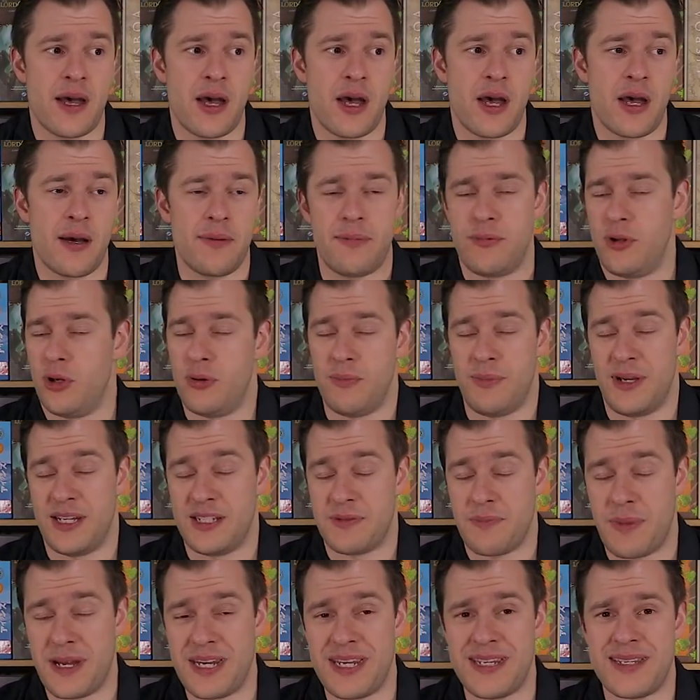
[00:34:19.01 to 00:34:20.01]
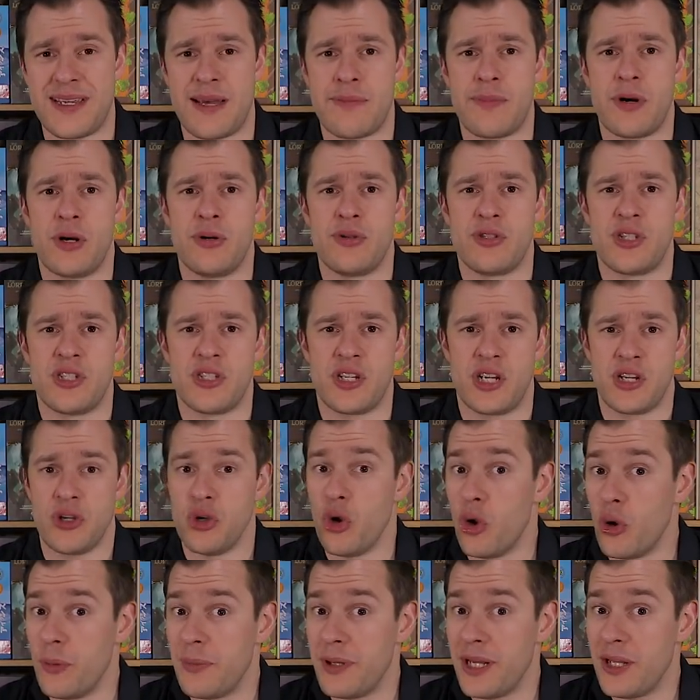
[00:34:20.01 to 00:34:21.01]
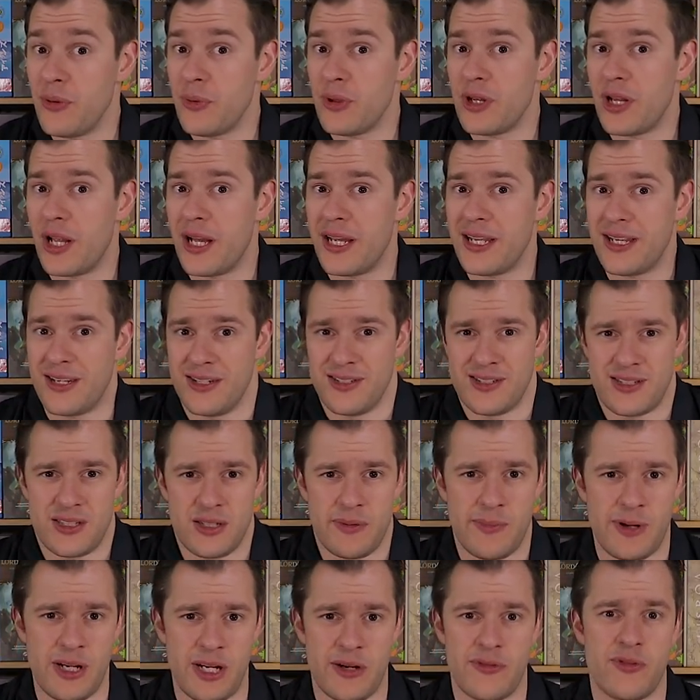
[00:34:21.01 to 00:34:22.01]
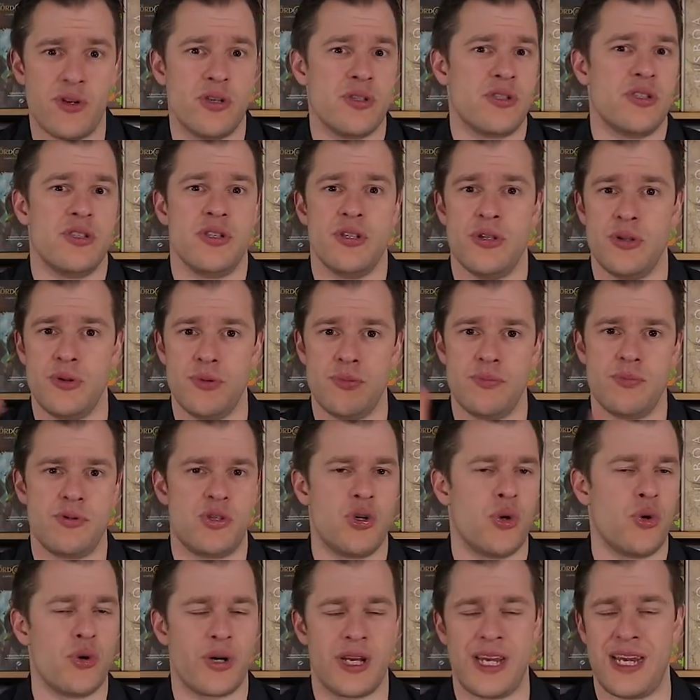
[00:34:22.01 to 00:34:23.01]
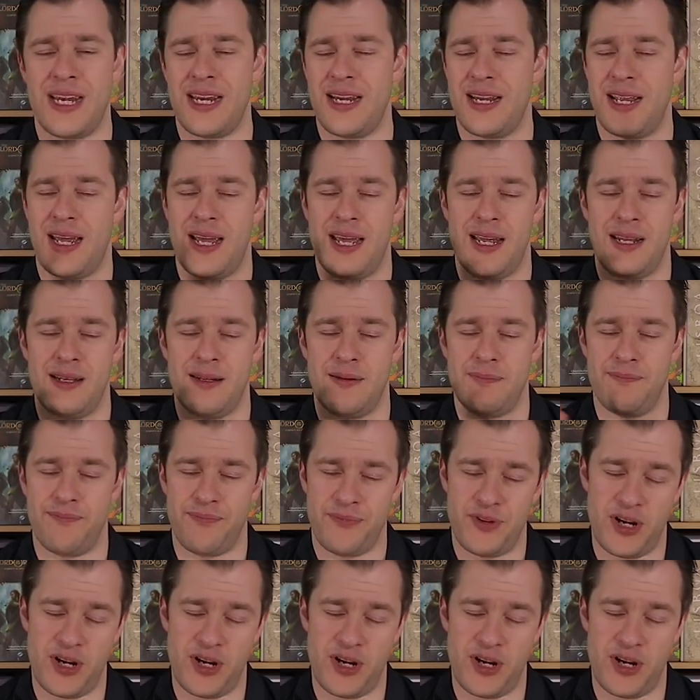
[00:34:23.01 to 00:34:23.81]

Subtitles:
Not as many demos as I normally would like because, I mean, I've got to do talking and,